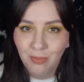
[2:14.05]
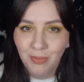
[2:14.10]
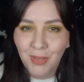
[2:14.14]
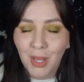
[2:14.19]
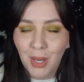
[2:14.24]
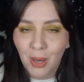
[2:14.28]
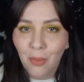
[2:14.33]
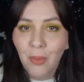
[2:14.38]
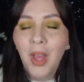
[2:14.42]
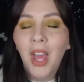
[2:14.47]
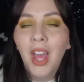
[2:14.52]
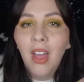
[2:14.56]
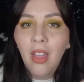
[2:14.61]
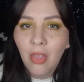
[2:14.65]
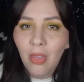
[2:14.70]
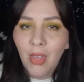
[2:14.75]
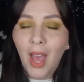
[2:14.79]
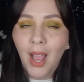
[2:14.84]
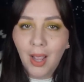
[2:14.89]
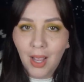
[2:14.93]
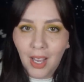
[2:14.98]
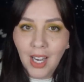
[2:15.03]
You know,
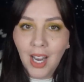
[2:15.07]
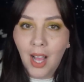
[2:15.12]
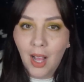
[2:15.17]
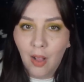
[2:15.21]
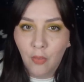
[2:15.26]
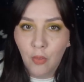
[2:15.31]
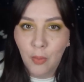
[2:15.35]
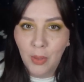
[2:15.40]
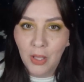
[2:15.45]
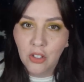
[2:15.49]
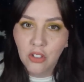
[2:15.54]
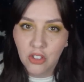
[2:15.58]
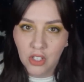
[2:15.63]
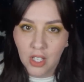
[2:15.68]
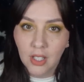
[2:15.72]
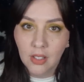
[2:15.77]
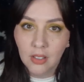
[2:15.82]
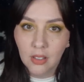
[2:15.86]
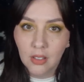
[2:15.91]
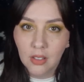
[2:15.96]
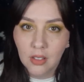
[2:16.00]
that kind of alpha male shit.